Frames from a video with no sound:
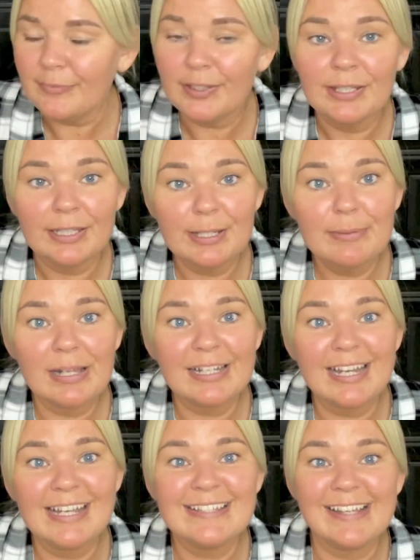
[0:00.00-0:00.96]
You well,
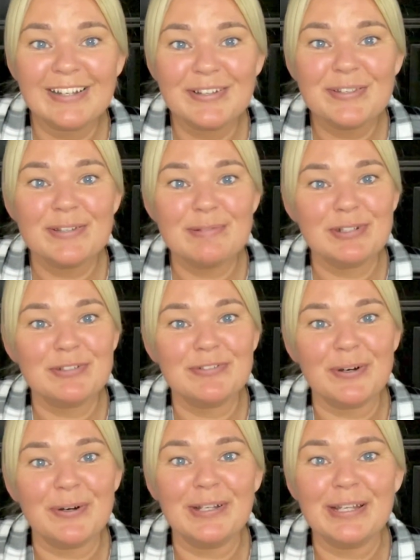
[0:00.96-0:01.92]
guys. Thank you so much for
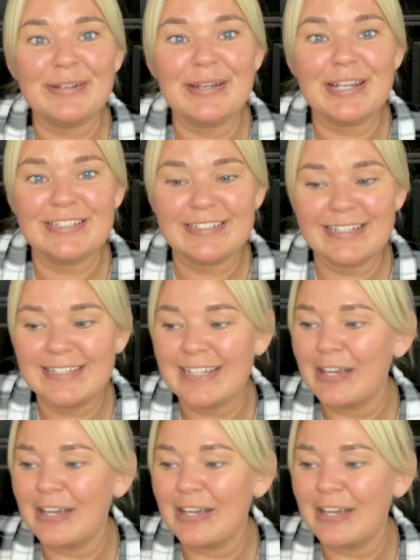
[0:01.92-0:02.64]
all your questions. I